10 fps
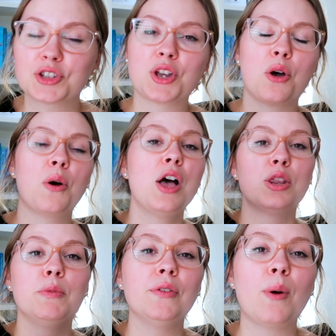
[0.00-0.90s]
So
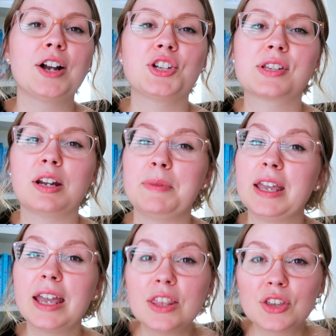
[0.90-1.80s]
the movie watch is gonna
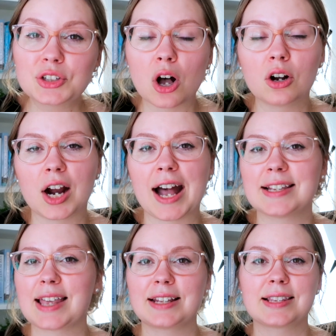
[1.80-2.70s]
be In the Tall
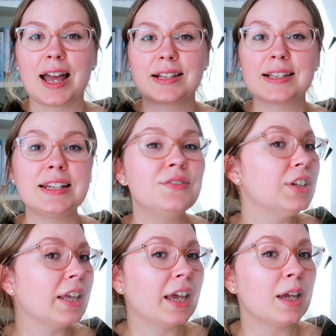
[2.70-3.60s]
Grass. That's that
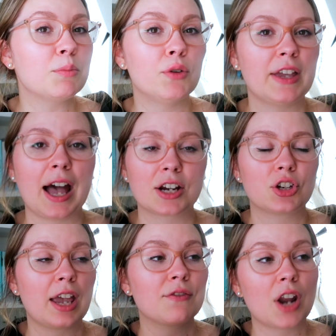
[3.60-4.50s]
Stephen King movie. I
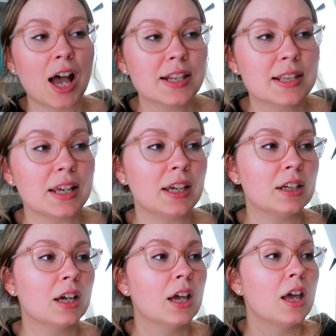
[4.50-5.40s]
actually have not
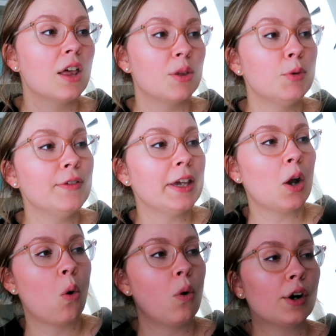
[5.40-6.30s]
seen the
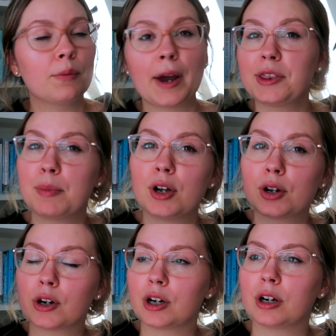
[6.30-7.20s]
movie or read the
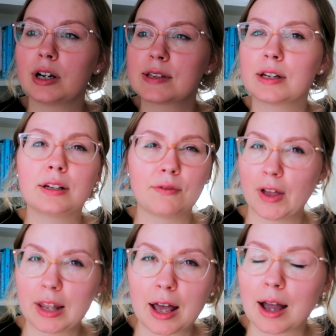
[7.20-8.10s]
book, or is it a
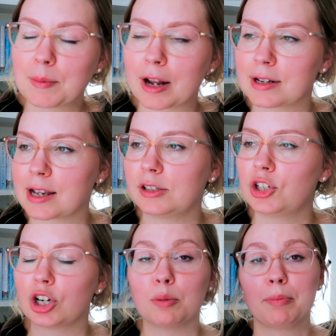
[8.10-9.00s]
novella? I'm not exactly
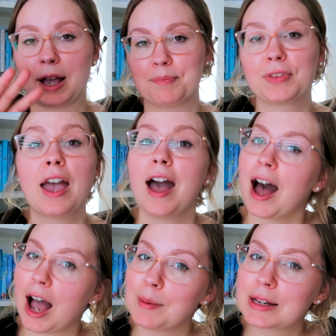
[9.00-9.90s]
sure, but
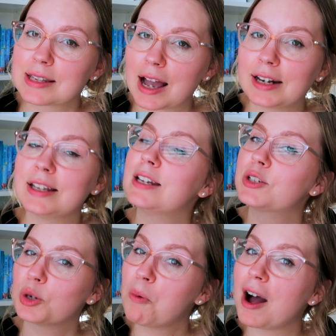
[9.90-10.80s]
I'm excited
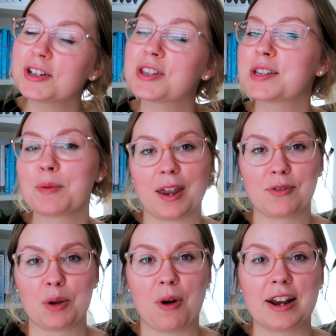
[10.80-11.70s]
to watch this with
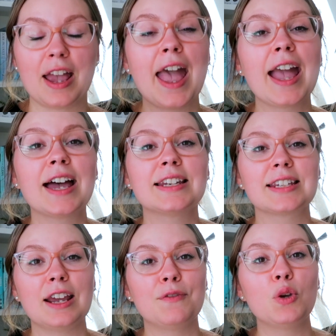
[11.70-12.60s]
everyone. And
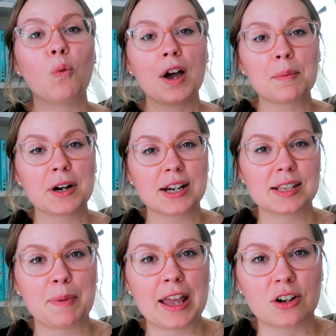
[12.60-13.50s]
if you wanna
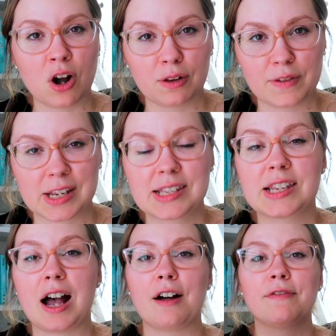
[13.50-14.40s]
participate in all of this
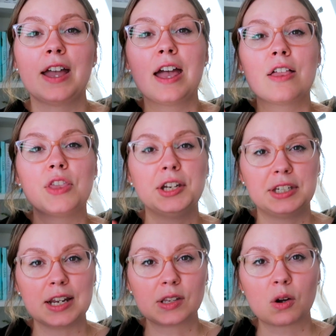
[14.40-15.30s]
stuff, the
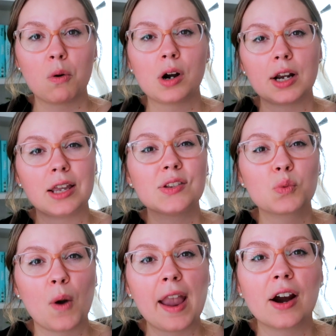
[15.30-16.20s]
Discord is
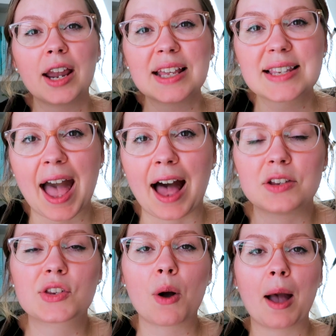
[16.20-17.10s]
where it's
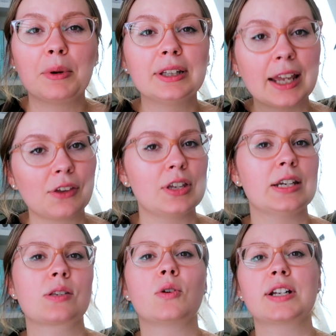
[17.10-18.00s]
at. So I will link the
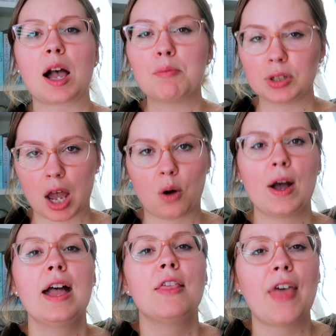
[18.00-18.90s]
Discord down below.
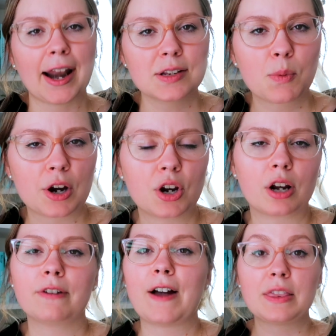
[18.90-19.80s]
That is where you're
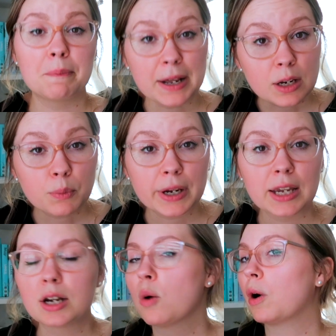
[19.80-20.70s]
gonna find the buddy
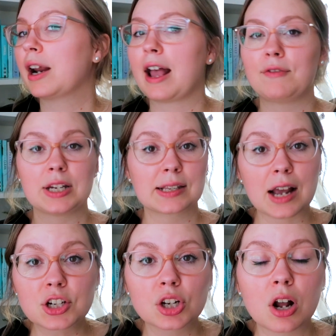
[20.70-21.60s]
read. We're gonna have a
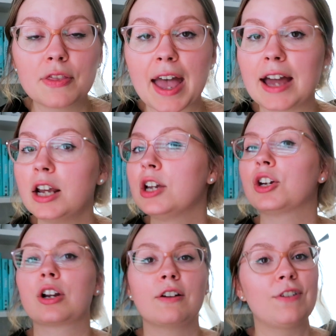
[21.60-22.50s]
discussion on that.
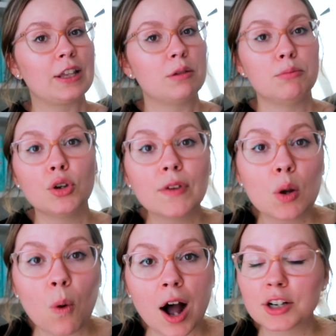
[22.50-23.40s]
You're gonna find the movie
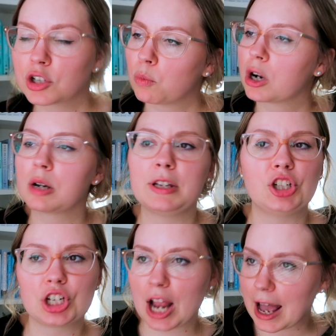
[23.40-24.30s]
watch. We're gonna be
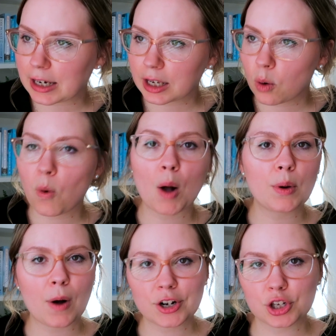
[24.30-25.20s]
chatting while
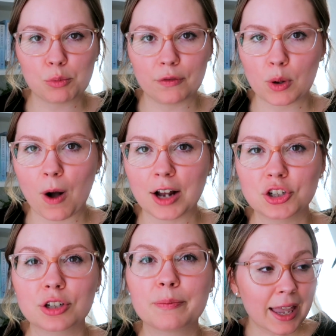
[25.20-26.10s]
we watch the movie
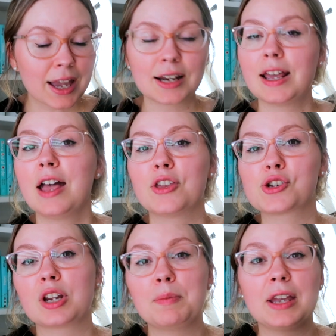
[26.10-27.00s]
watch. And
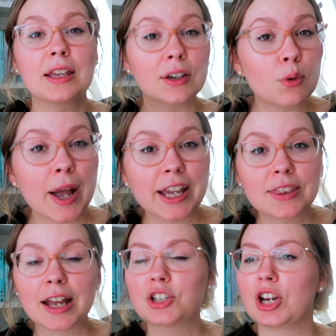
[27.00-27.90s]
there's gonna be a giveaway
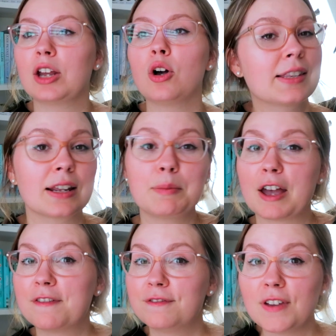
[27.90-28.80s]
in that channel. It's gonna be
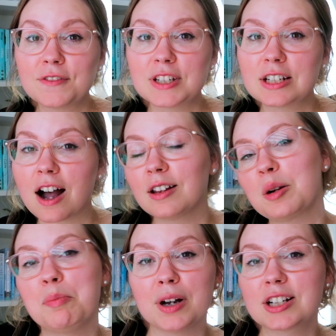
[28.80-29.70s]
a
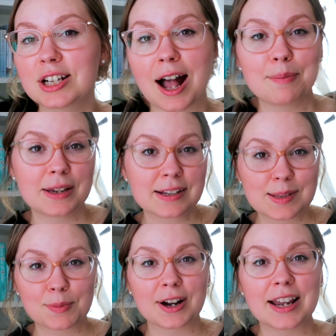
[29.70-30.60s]
$50 book shopping
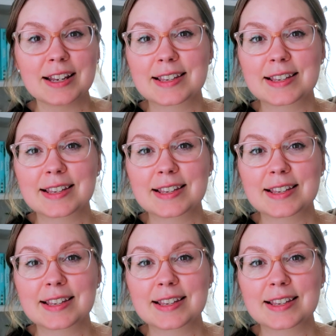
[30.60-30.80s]
spree.